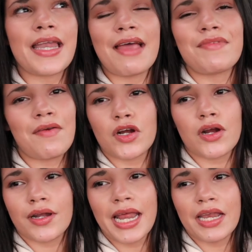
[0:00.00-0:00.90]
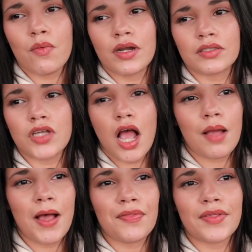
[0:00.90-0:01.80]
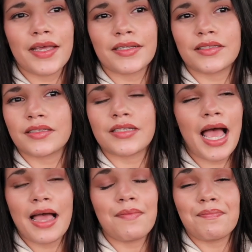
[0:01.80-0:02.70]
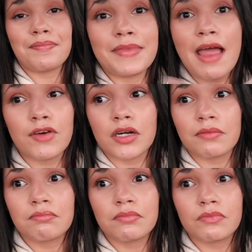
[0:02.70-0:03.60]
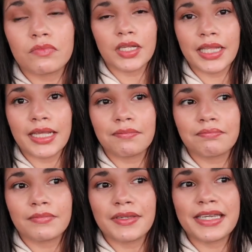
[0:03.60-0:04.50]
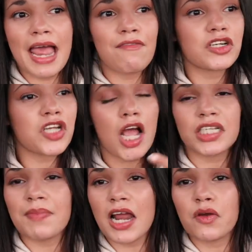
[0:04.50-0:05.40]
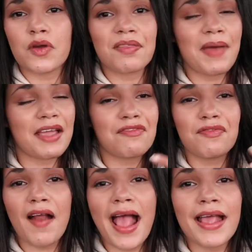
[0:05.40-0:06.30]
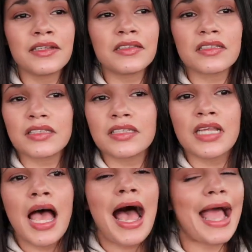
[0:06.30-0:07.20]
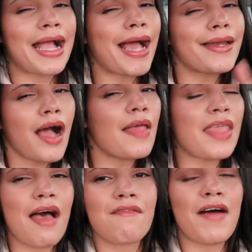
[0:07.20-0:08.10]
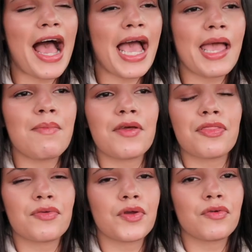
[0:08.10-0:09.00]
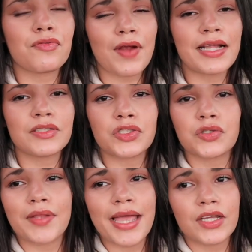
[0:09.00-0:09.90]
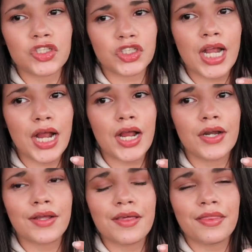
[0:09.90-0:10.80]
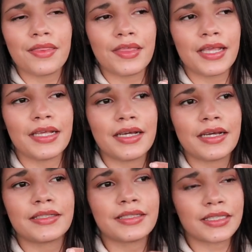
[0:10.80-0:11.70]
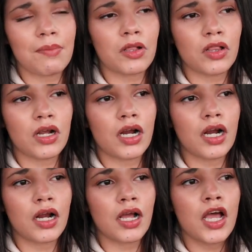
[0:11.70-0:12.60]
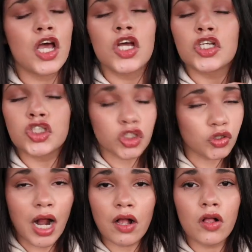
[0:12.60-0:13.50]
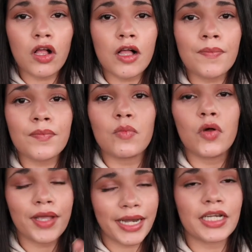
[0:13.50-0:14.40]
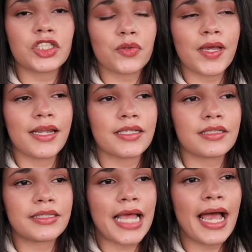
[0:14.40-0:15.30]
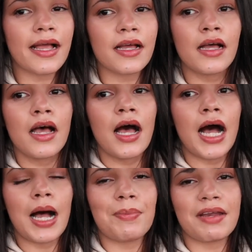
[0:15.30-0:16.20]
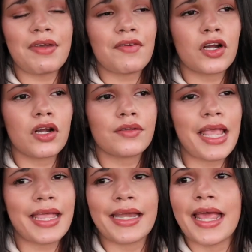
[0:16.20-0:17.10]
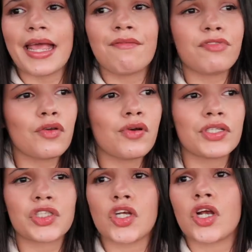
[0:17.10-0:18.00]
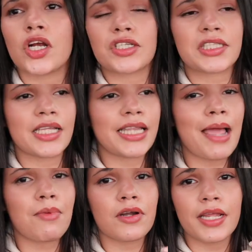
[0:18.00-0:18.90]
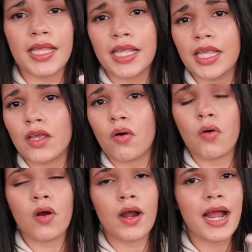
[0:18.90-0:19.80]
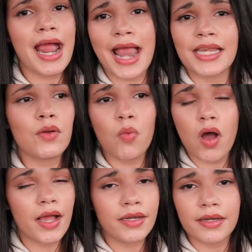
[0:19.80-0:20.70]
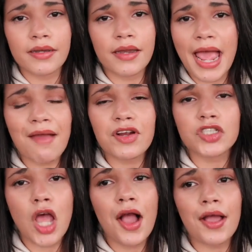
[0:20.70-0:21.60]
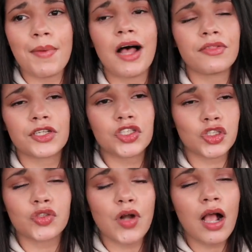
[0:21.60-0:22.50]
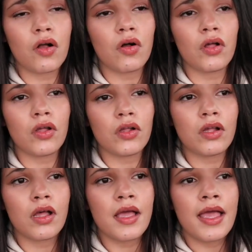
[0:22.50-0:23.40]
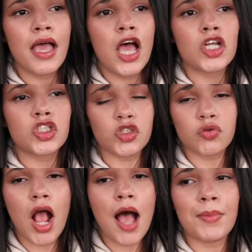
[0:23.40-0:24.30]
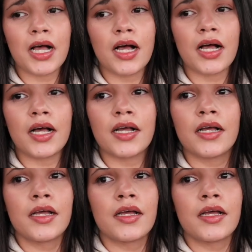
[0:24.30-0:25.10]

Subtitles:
that I've never heard anyone talk about this. Never, really. Never talked about it with my friends. I kind of got that vibe through friends who like shared the similar struggle. We'll get into it in a sec. But I've never heard like an influencer or celebrity or anyone ever talk about the struggle, trauma,